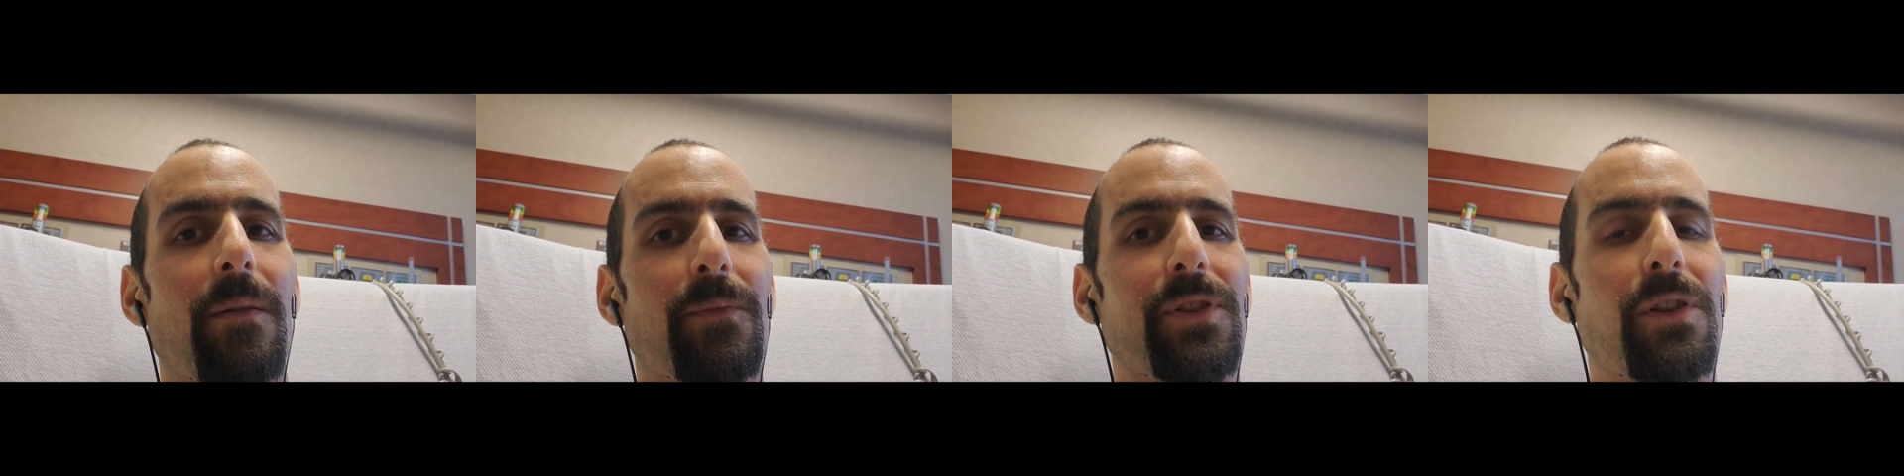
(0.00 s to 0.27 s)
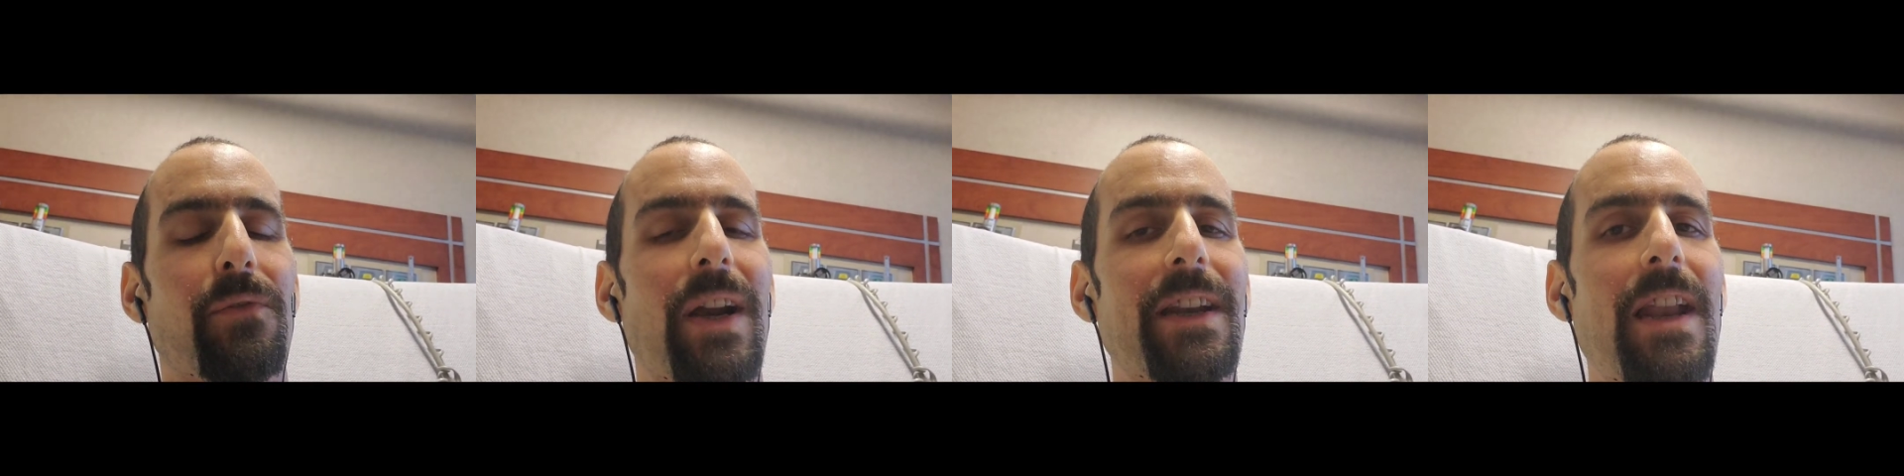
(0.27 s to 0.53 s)

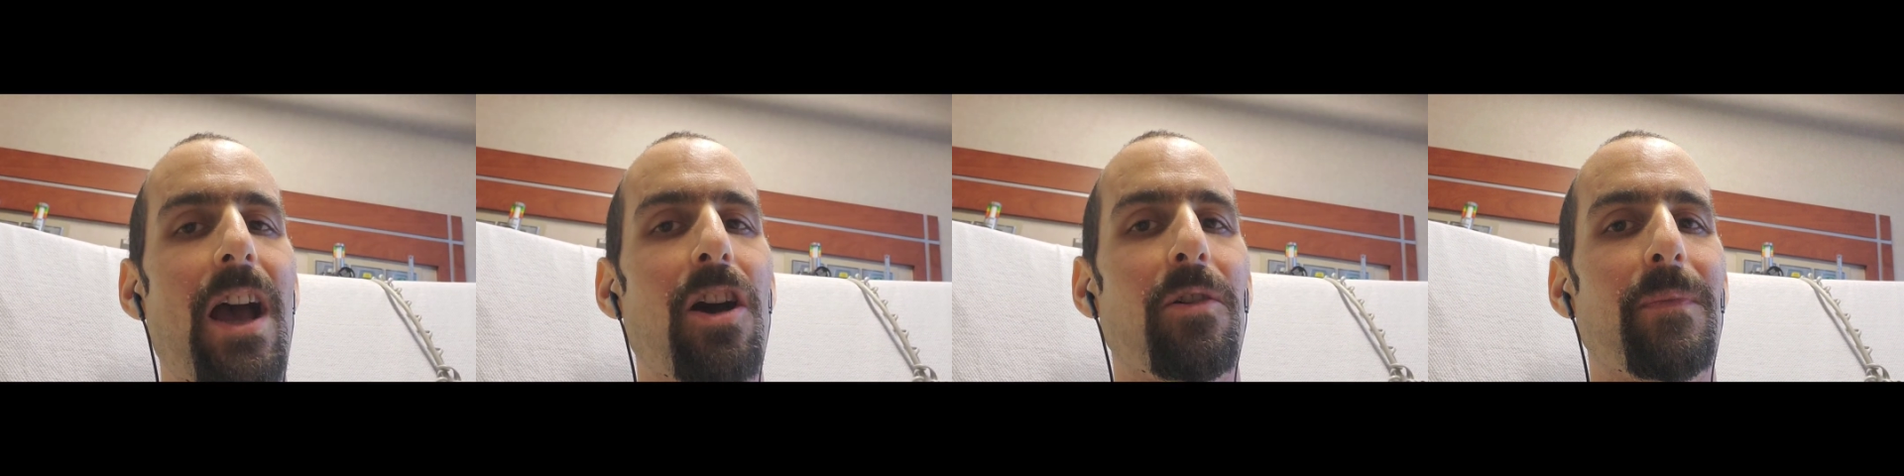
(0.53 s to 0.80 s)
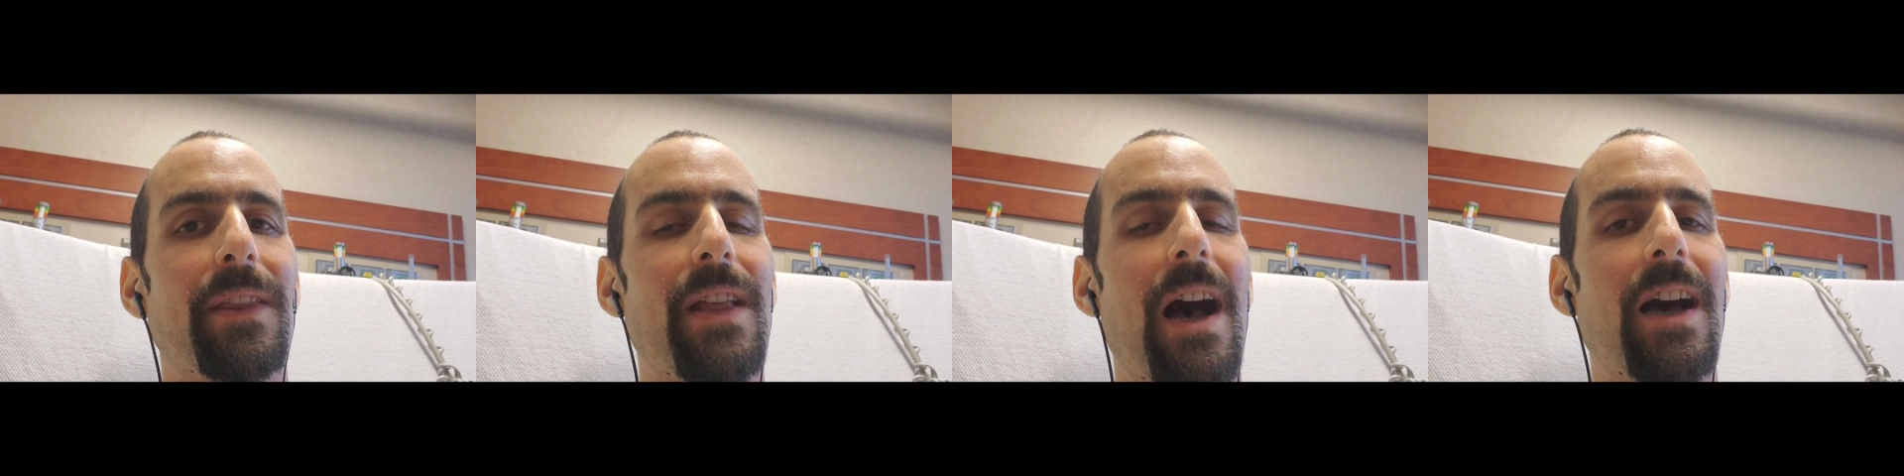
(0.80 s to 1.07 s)
So right now
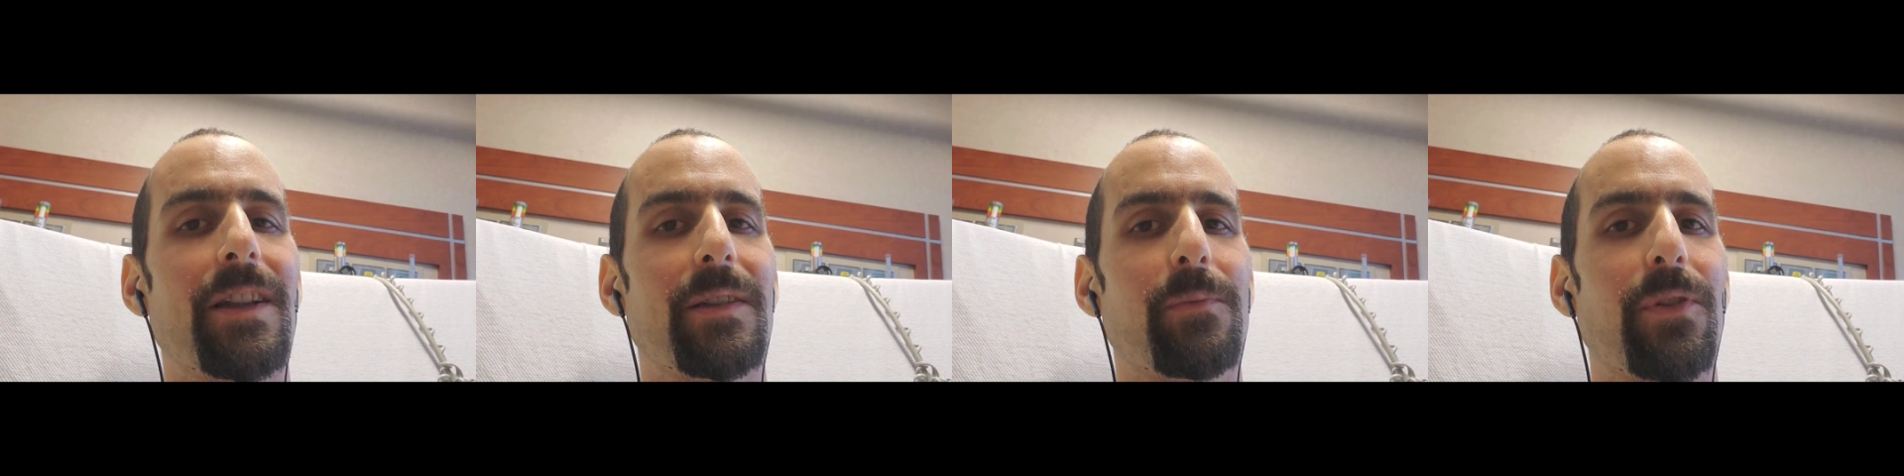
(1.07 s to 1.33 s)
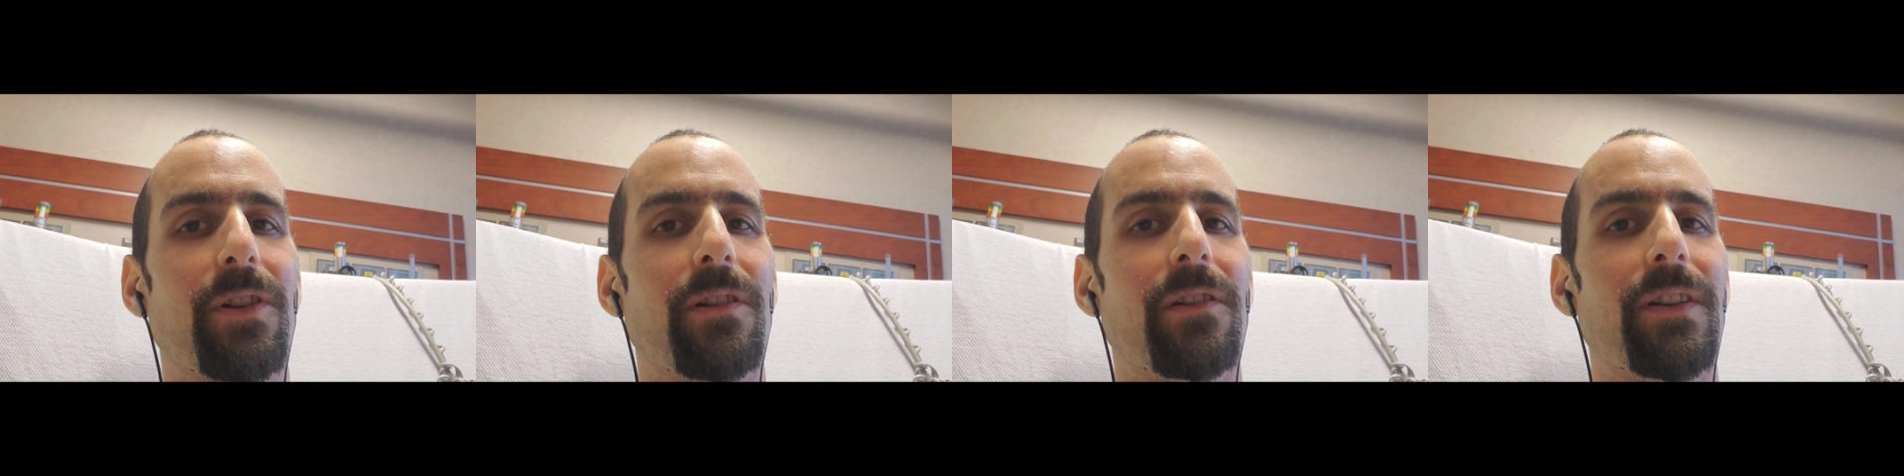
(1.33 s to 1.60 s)
I'm in the
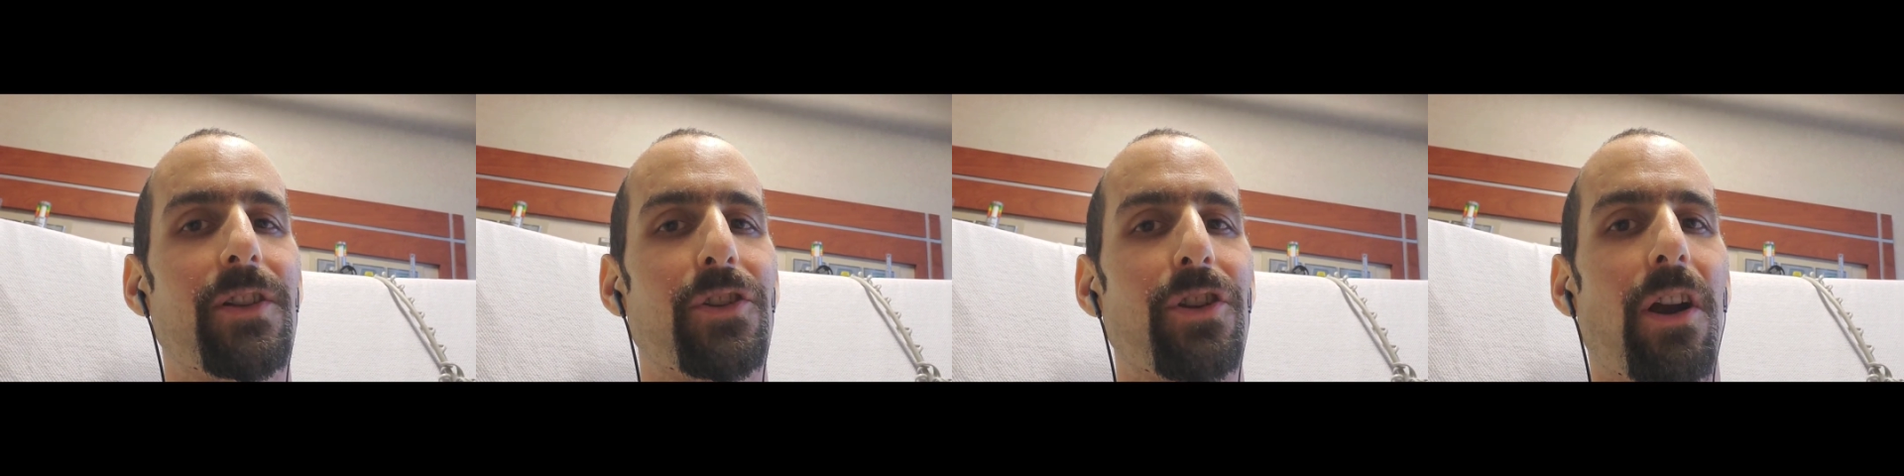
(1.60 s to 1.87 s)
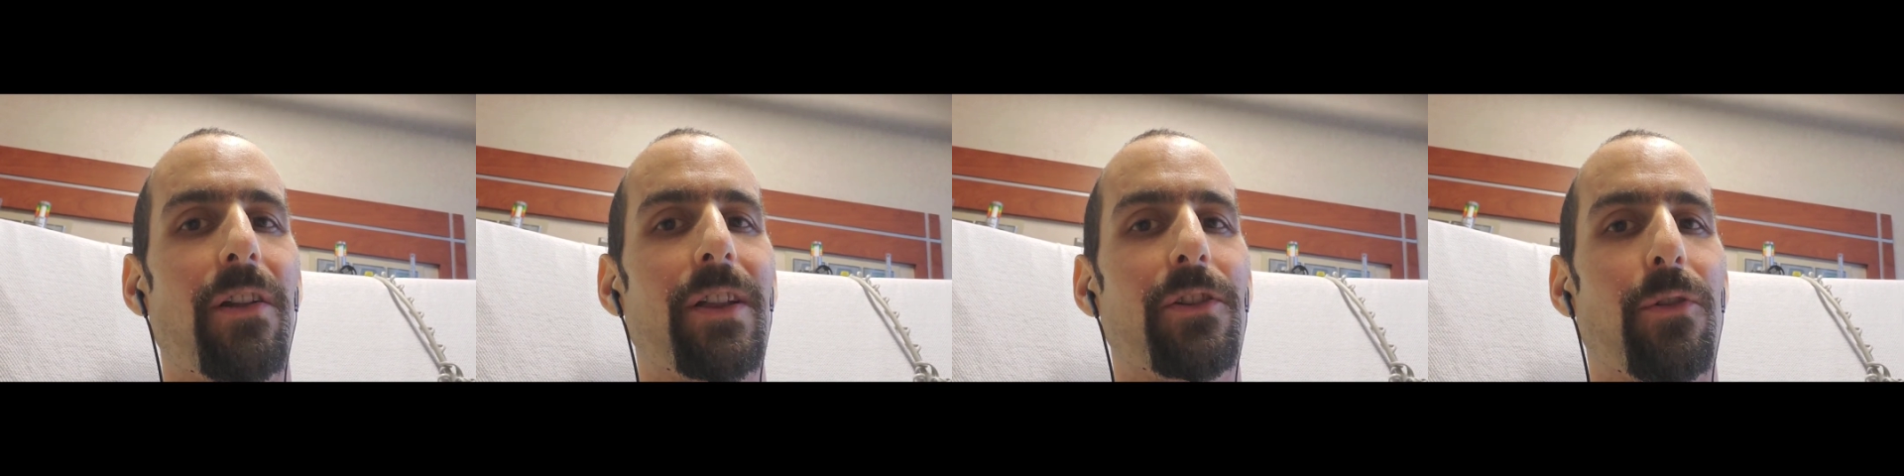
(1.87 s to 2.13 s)
hospital in Charlotte,